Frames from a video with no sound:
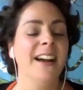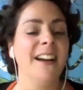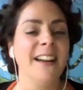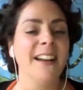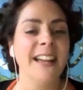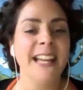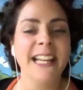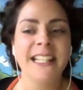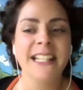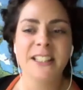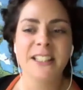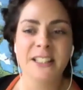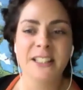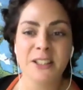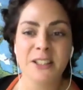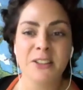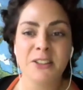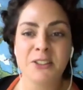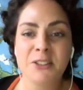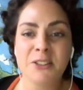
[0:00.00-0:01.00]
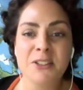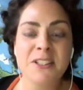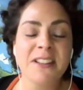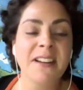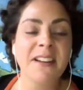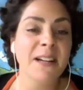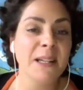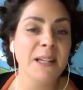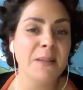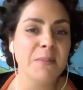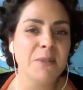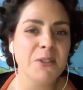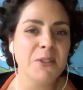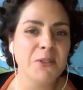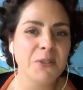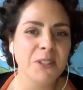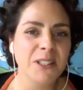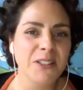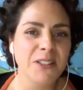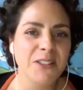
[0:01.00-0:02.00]
I had a good time
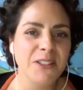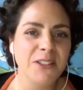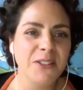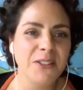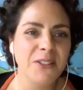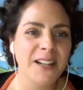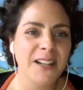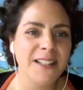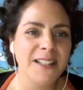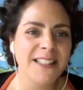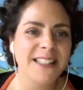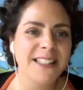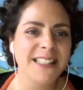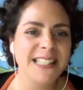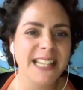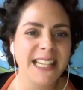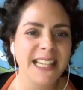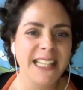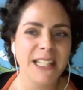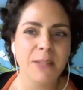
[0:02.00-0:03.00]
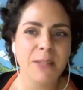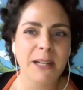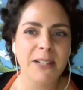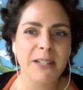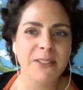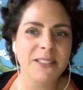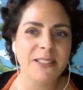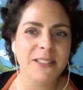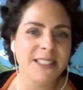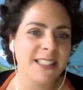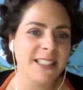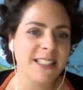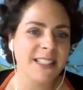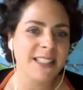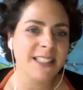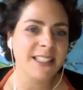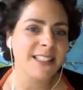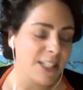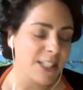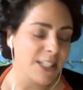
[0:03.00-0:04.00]
talking to you guys today about the
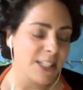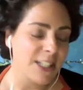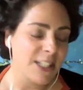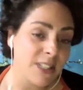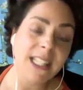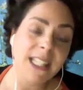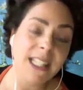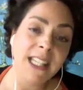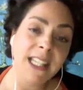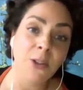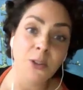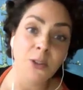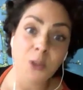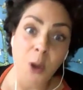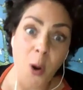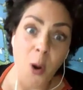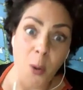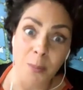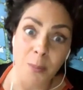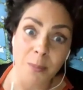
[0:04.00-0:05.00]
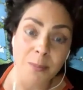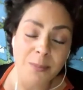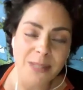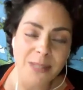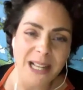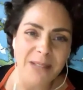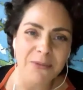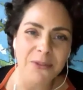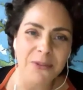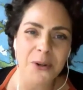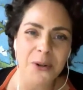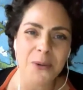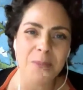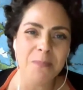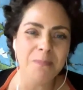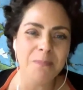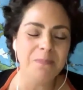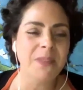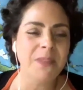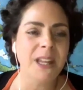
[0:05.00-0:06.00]
dataliteracygeek.com platform,
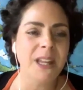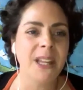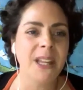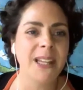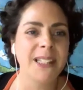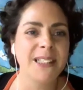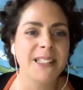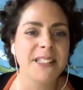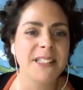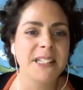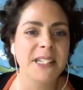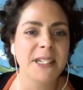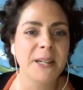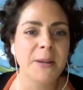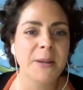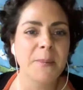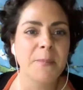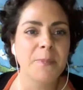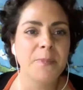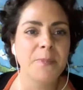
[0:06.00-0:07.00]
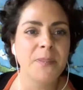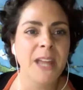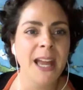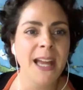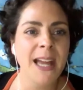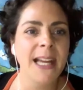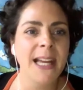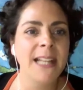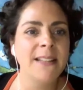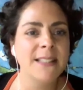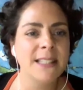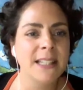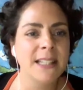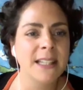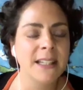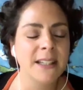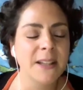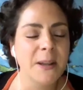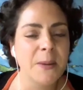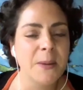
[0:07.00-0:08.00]
and it's
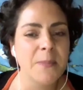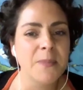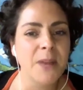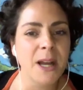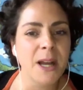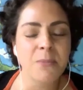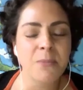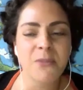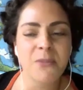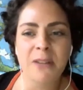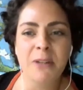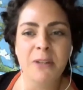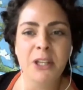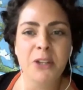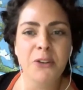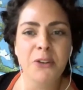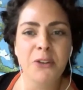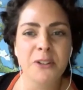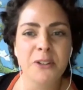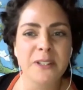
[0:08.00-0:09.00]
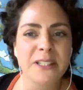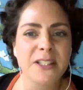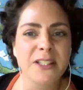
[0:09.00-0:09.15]
I'm very curious to